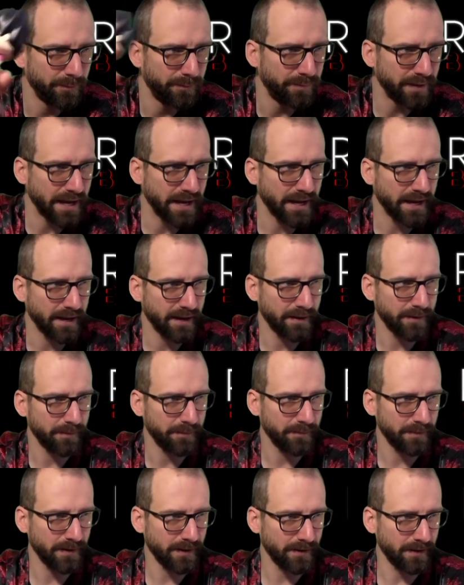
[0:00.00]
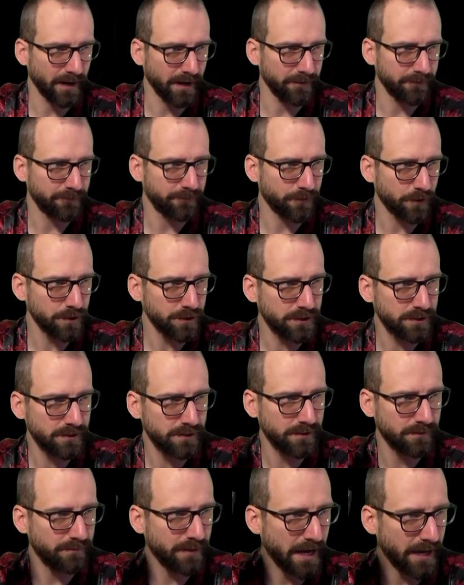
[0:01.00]
Bam. Alright,
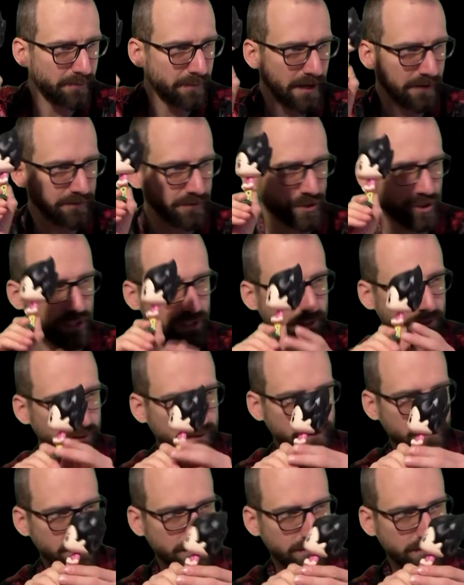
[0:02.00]
first, Bad Man Vegeta.